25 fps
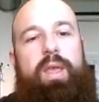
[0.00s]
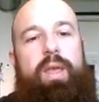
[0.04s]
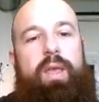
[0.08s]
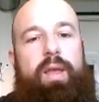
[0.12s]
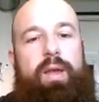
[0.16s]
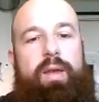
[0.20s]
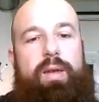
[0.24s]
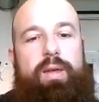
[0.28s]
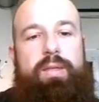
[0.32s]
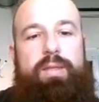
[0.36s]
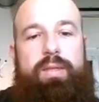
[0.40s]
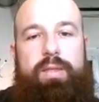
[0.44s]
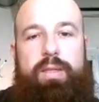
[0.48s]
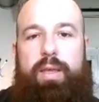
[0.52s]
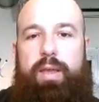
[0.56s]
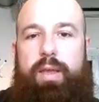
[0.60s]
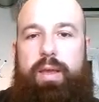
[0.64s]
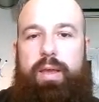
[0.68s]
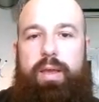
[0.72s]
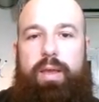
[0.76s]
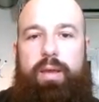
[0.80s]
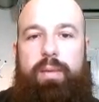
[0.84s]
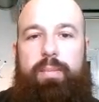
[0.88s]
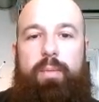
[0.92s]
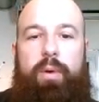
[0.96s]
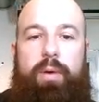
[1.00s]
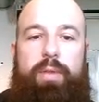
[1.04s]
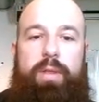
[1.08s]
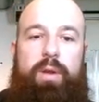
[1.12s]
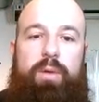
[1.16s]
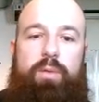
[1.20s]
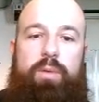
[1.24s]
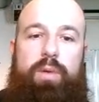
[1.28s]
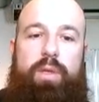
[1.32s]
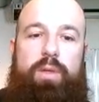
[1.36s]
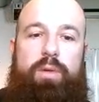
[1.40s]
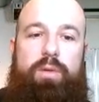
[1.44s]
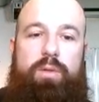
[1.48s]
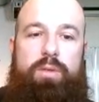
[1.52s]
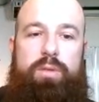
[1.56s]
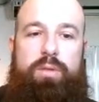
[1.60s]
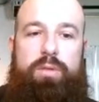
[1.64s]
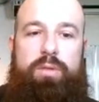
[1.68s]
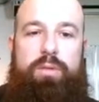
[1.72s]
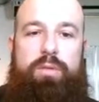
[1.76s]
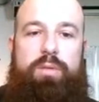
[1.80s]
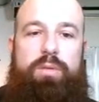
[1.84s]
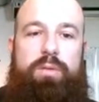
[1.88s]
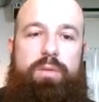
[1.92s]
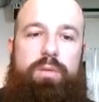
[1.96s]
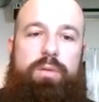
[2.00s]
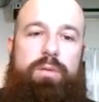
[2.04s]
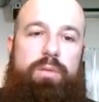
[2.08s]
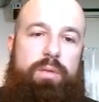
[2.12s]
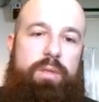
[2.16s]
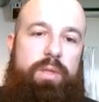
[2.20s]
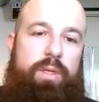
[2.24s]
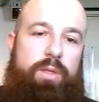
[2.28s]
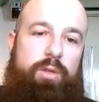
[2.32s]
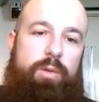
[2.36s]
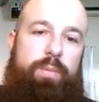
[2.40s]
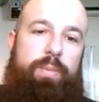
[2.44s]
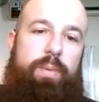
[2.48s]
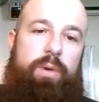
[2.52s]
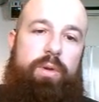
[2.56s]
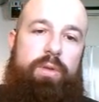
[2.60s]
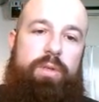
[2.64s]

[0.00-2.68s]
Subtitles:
The model we used, the topology,